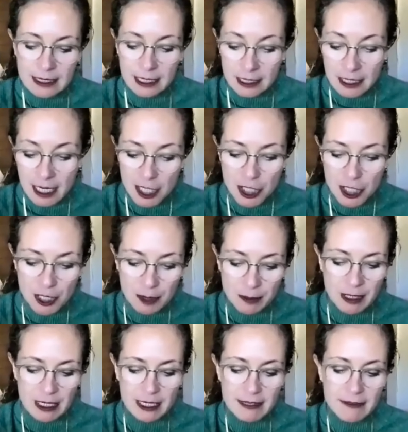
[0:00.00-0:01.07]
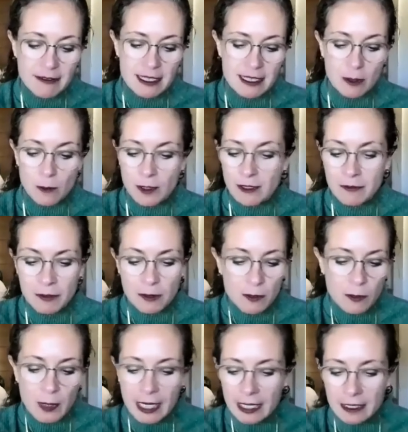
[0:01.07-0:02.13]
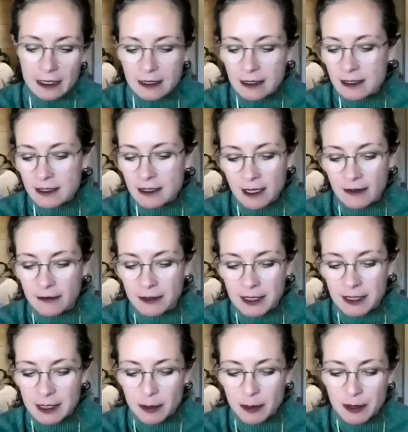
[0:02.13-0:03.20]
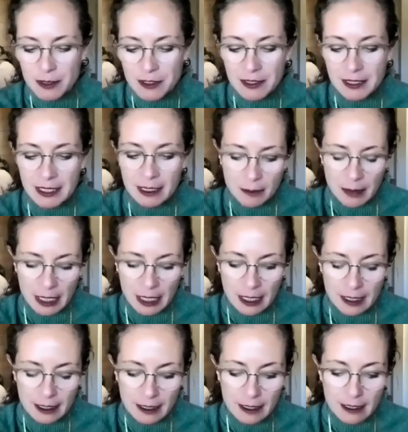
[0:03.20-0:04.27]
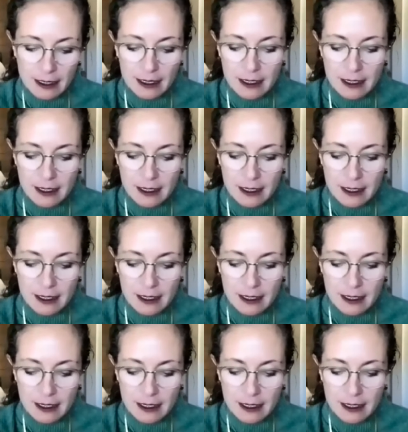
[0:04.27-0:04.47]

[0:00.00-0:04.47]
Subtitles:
Natasha believes that one of the greatest discoveries a person can make